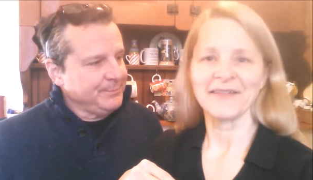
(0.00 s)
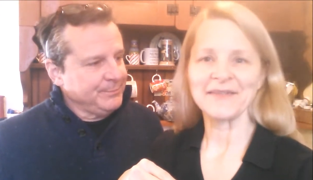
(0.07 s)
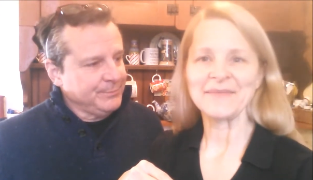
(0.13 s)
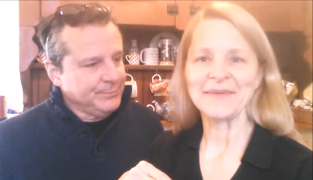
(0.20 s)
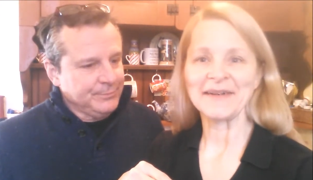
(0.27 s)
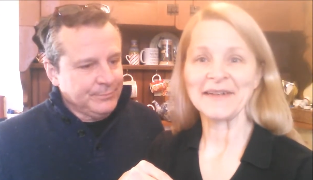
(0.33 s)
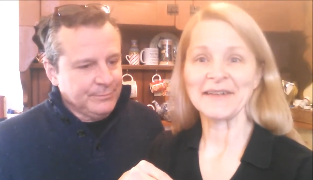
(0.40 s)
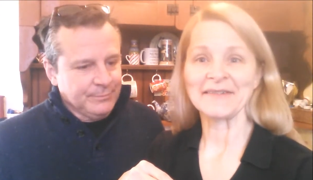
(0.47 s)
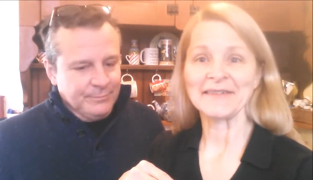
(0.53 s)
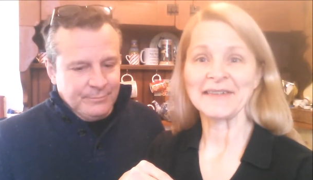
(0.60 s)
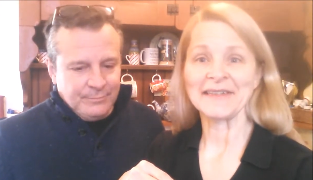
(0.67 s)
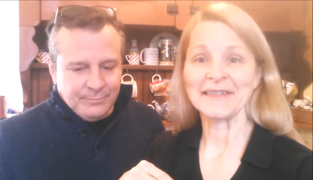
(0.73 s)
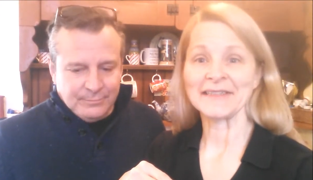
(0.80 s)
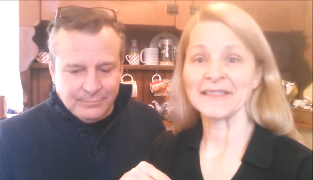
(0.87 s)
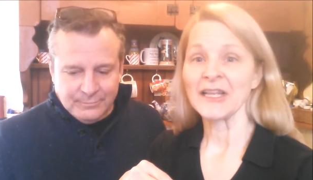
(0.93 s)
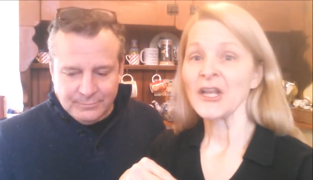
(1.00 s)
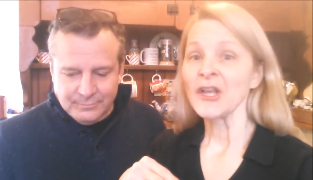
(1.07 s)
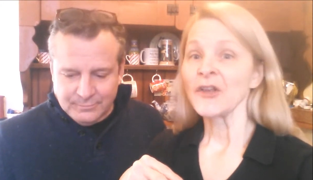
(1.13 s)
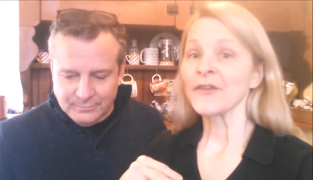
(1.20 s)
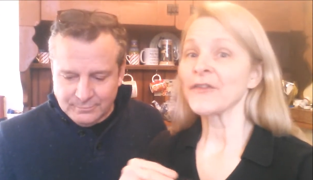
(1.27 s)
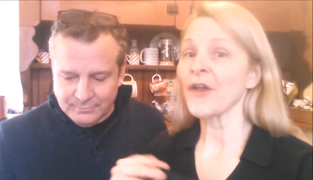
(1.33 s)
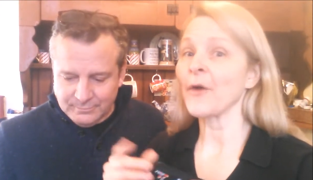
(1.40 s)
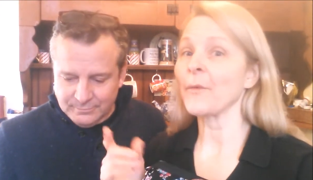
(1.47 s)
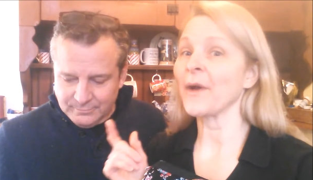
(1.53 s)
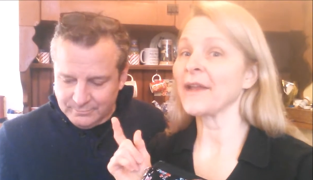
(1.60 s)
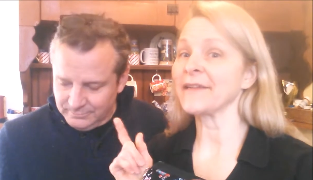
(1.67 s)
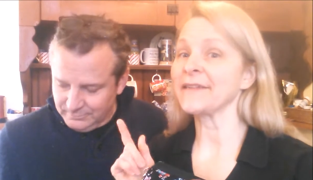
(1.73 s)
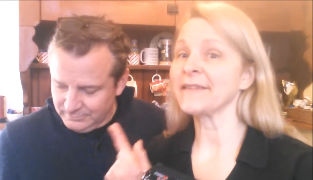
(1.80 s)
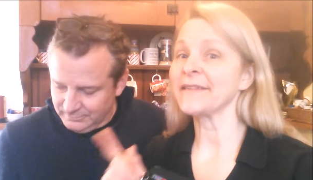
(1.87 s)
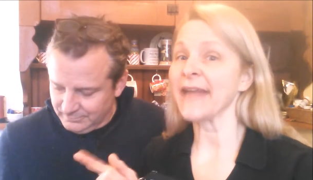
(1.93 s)
Speaker 1: Everybody loves clocks. So
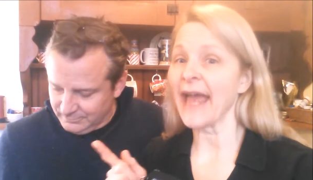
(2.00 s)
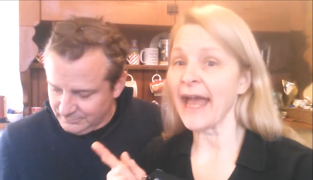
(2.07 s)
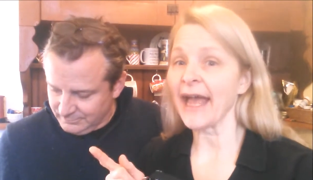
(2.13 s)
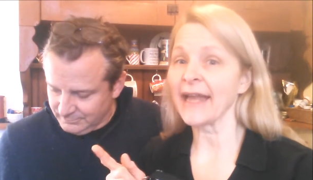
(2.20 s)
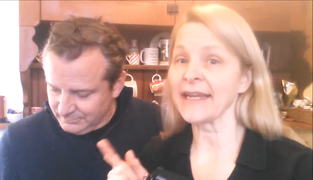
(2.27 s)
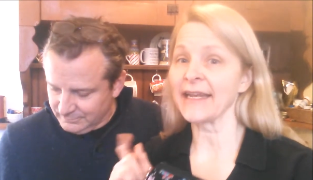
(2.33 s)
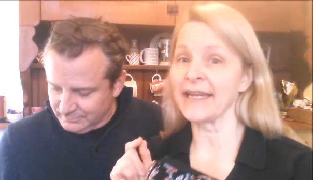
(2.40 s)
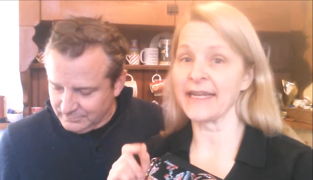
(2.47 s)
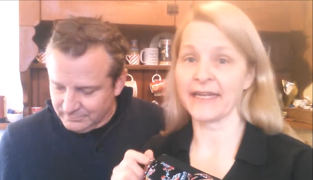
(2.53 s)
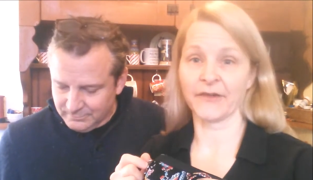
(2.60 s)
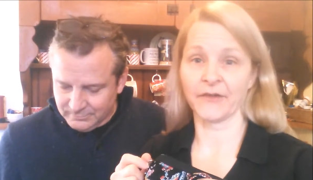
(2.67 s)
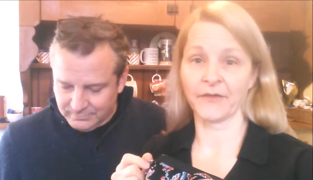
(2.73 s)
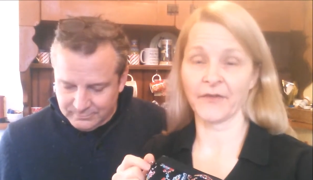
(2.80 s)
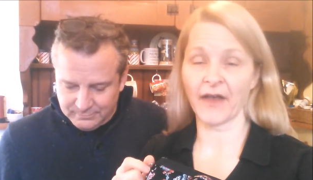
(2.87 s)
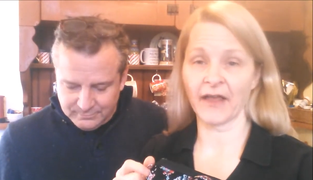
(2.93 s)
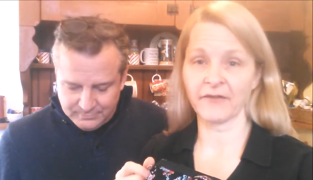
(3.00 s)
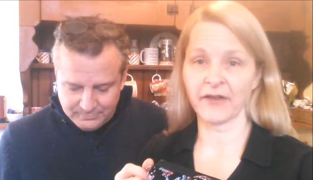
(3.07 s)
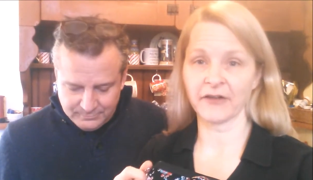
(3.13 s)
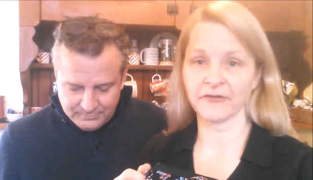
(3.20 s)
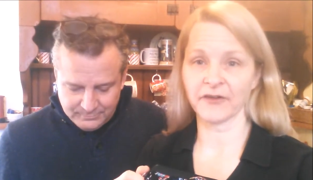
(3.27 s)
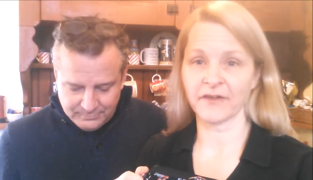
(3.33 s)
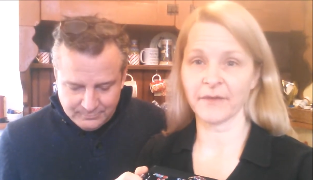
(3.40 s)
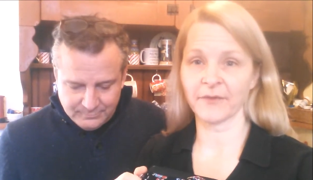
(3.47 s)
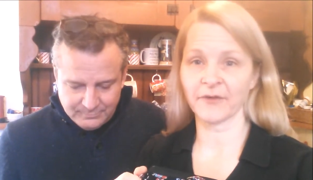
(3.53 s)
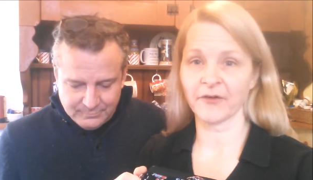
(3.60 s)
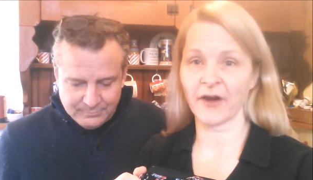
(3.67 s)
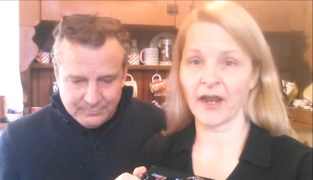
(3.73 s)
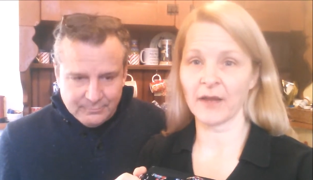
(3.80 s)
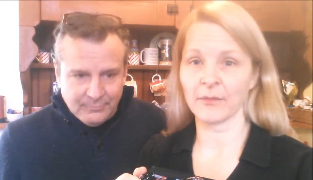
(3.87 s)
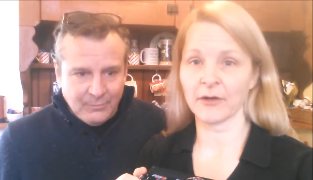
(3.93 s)
when Daddy hits 500
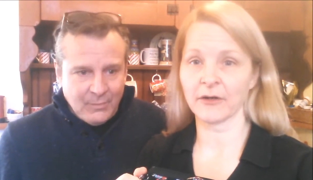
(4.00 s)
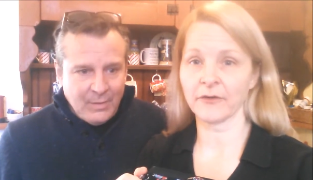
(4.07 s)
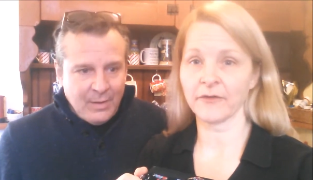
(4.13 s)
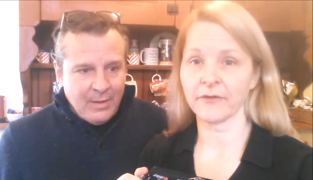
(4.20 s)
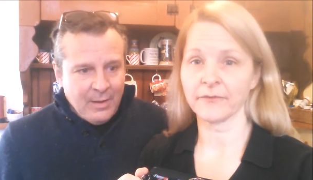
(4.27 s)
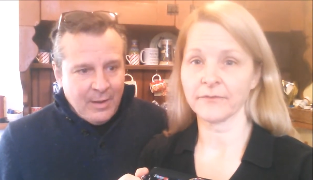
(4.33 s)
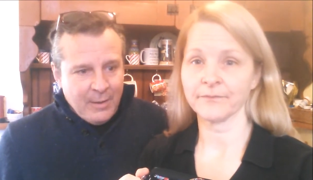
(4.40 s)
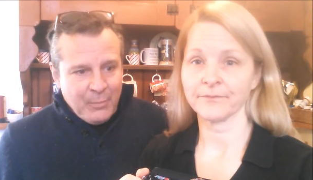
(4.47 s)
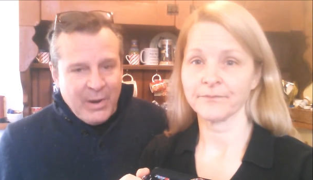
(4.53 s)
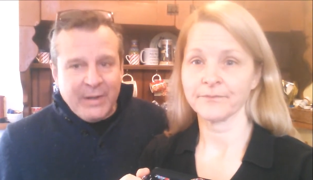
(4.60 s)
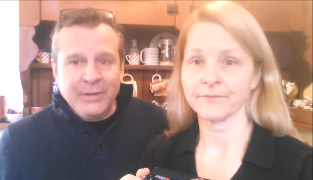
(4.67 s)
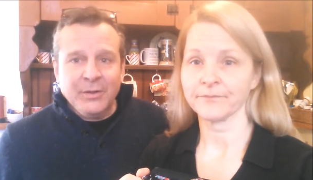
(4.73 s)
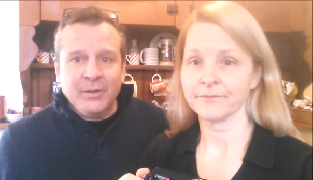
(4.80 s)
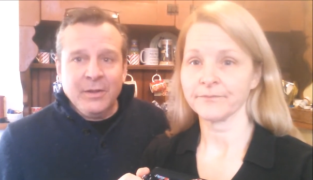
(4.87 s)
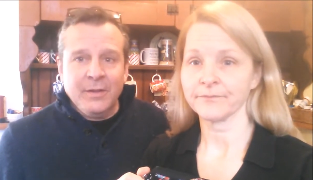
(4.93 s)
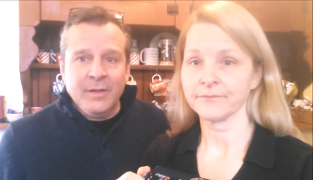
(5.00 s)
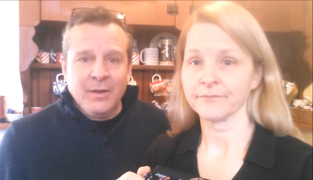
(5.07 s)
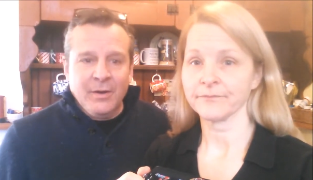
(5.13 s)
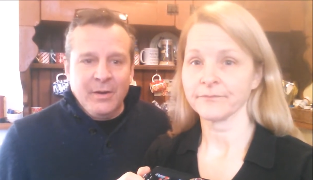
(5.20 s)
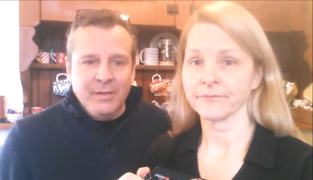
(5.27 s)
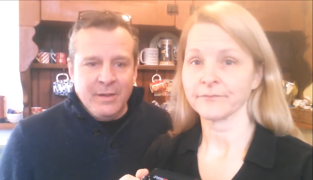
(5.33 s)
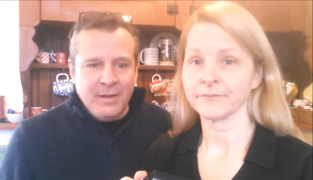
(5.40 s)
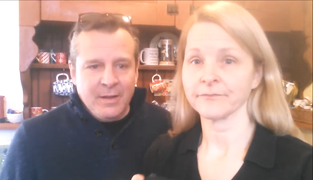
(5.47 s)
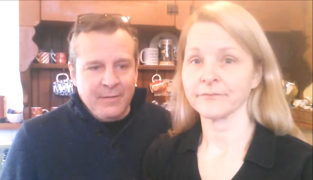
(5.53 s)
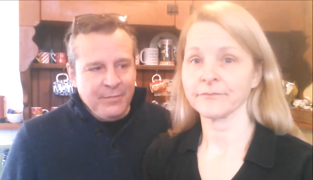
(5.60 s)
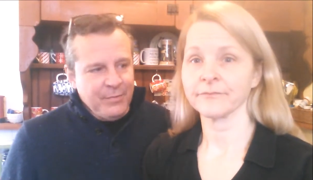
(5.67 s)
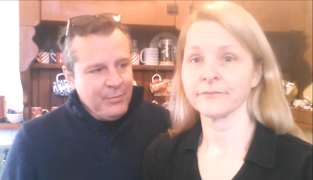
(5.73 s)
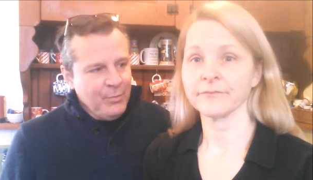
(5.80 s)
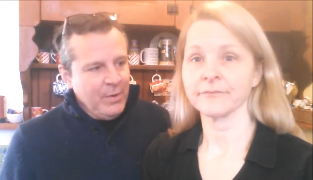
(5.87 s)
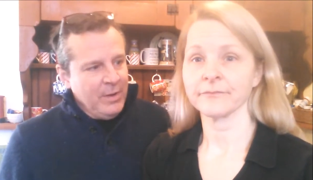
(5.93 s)
subscribers.
Speaker 2: I'm practically there. I think I
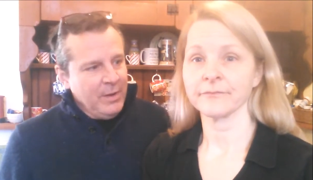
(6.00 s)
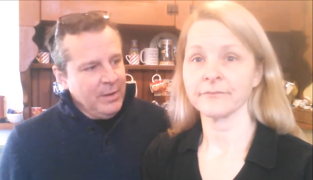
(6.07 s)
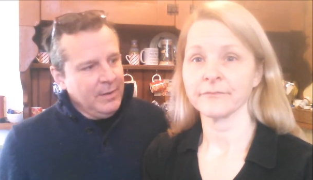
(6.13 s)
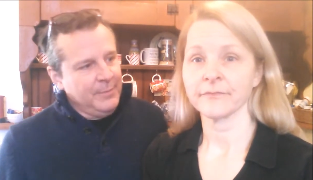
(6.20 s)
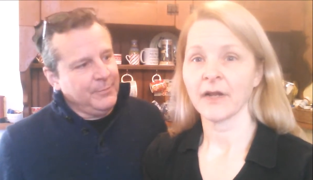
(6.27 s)
have three.